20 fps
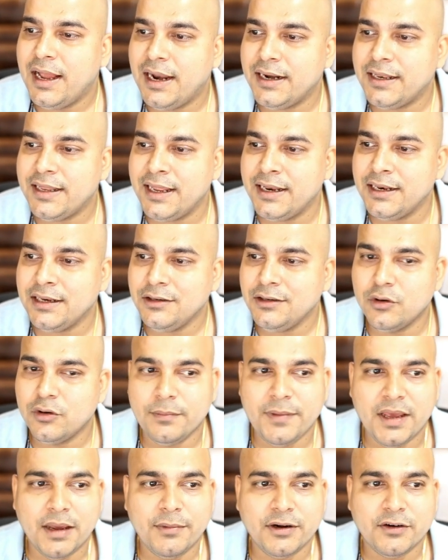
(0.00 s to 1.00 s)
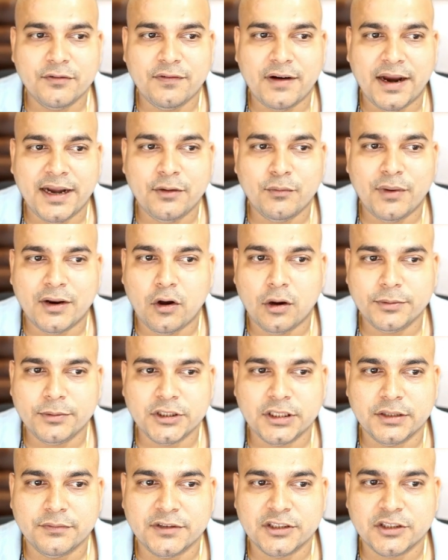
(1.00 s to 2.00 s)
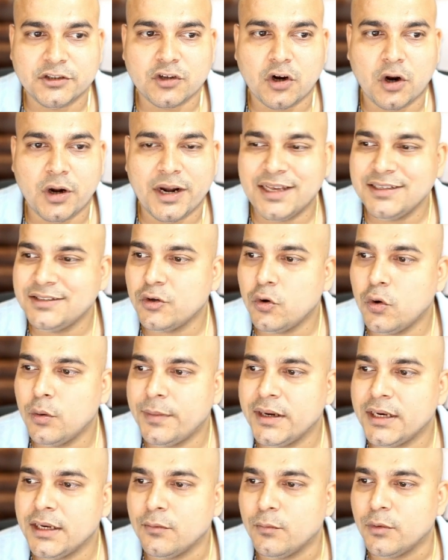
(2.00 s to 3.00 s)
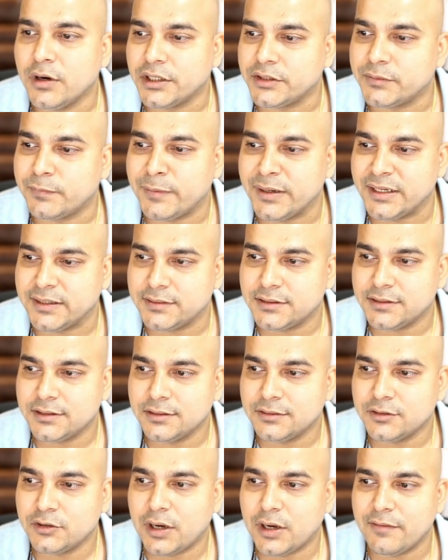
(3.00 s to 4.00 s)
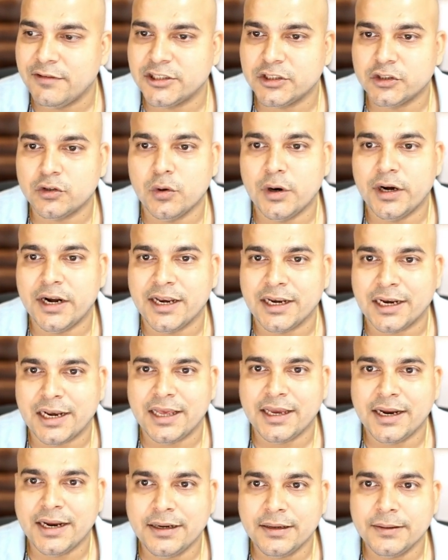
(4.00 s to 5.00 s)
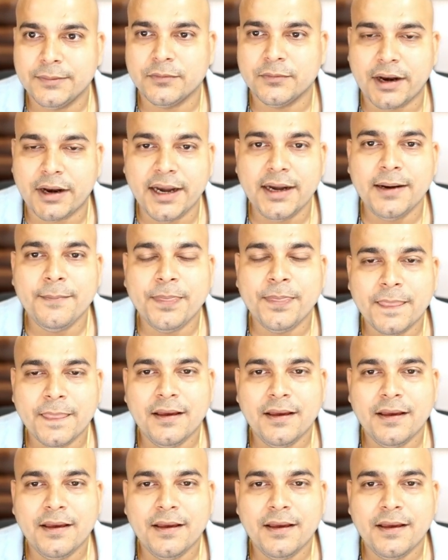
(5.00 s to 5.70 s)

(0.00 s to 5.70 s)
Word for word: And then you'll be able to find one option which is called as open in workspace. So I will just go ahead and click it, right?